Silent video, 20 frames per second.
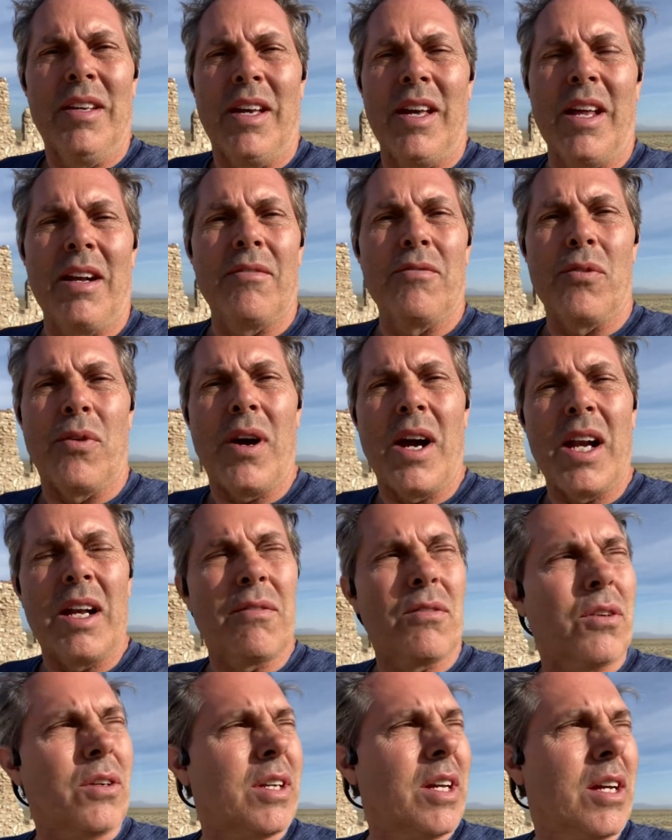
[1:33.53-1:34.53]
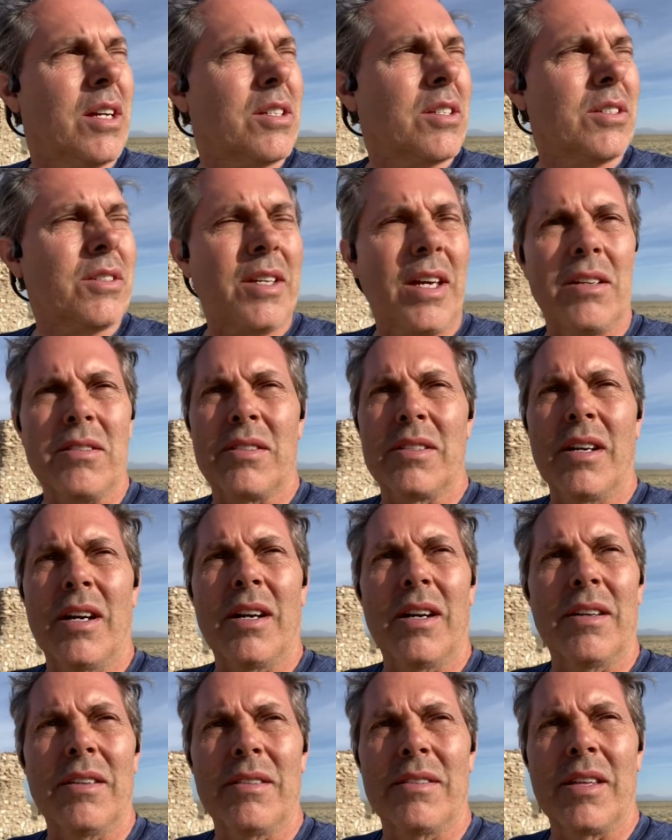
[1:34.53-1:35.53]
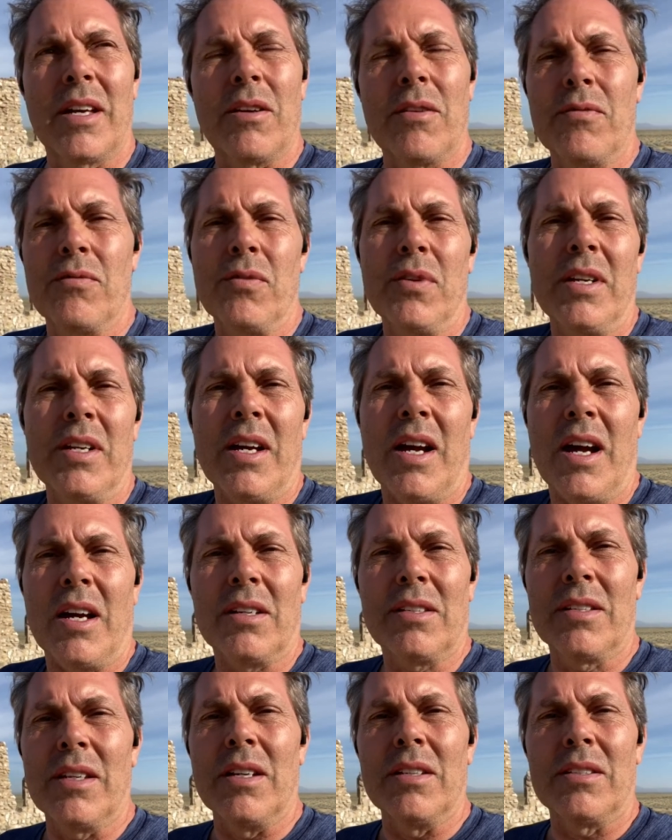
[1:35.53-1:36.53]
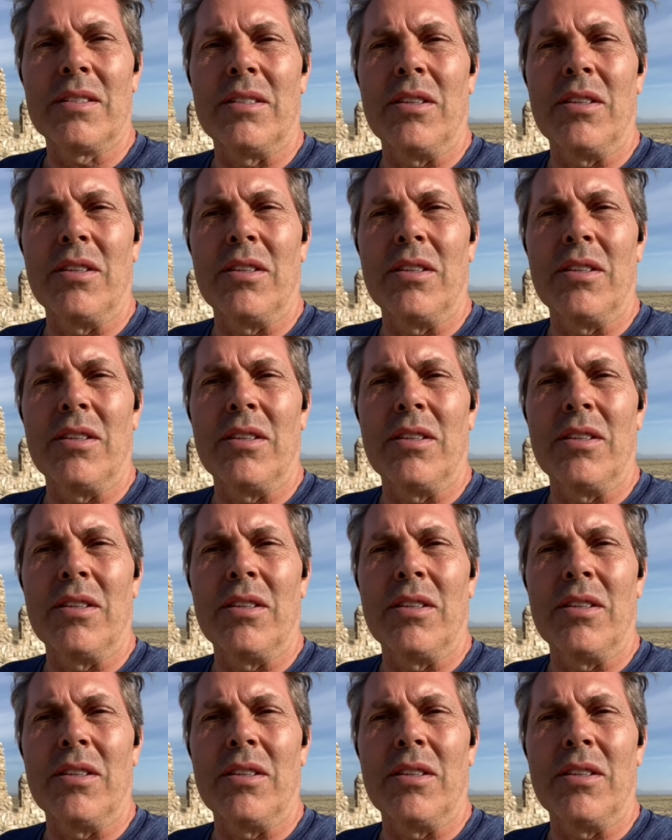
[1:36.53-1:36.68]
and a variety of locations that are free to access.